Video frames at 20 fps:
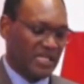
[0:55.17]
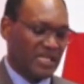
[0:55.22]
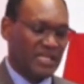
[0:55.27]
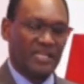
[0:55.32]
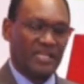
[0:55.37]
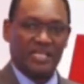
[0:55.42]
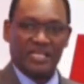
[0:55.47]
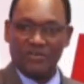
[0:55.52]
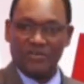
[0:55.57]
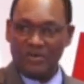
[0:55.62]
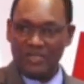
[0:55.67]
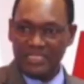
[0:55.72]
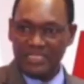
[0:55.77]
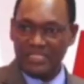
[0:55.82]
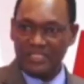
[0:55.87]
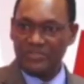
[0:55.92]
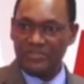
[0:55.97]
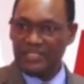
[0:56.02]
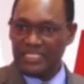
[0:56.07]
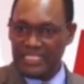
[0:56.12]
and
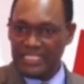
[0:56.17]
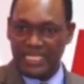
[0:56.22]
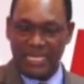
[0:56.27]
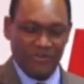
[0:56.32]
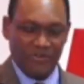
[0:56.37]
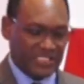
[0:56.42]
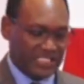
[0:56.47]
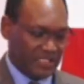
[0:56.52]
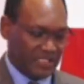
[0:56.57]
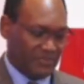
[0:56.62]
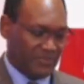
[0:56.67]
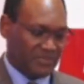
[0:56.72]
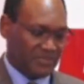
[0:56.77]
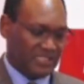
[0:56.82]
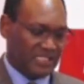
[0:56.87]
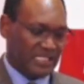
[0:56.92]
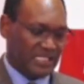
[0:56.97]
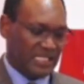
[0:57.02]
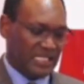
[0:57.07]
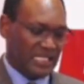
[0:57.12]
all the, during the roundtable.